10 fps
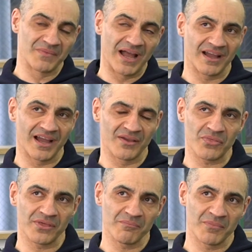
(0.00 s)
I
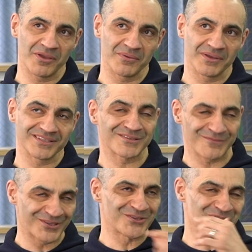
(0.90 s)
think maybe it's
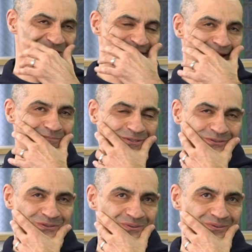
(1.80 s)
funny you said that,
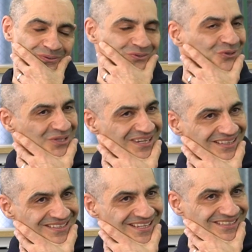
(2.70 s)
because
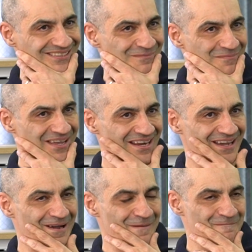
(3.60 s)
Luxottica just made
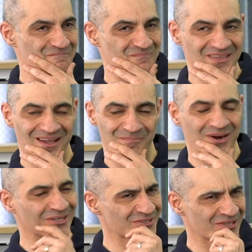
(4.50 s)
a
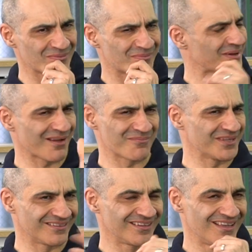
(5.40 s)
partnership, may have
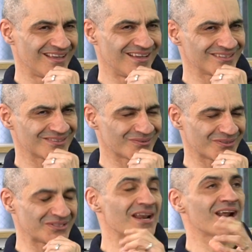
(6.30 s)
been, so
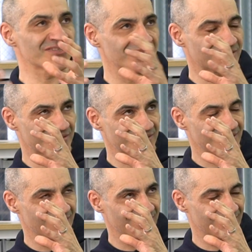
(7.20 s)
the largest
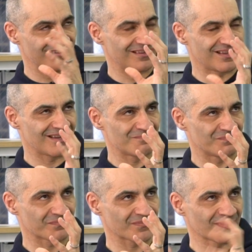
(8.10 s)

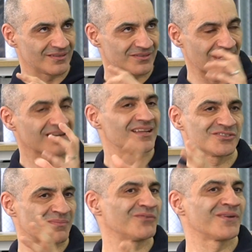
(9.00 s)

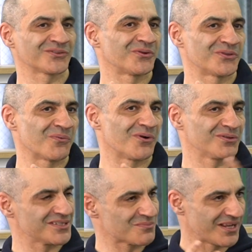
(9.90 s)
sunglasses manufacturer in the
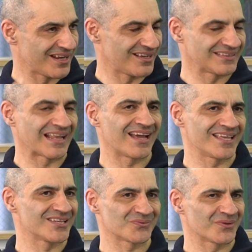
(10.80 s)
world just made an
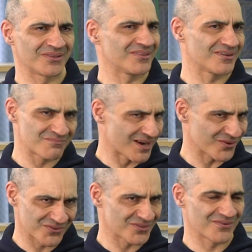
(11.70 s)
alliance with either
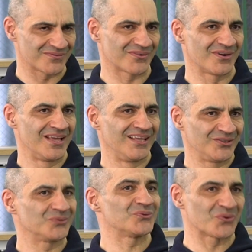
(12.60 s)
Microsoft or
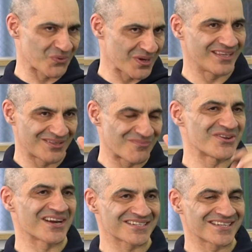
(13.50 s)
to create the
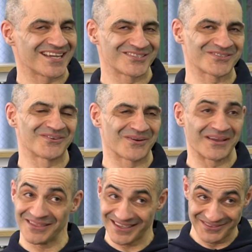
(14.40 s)
VR set. So I
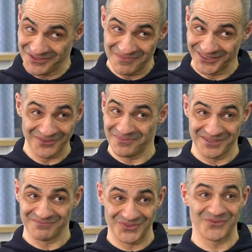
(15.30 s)
think you might not
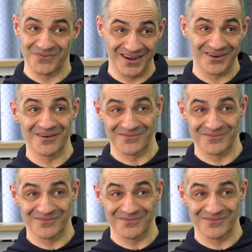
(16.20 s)
be too far off.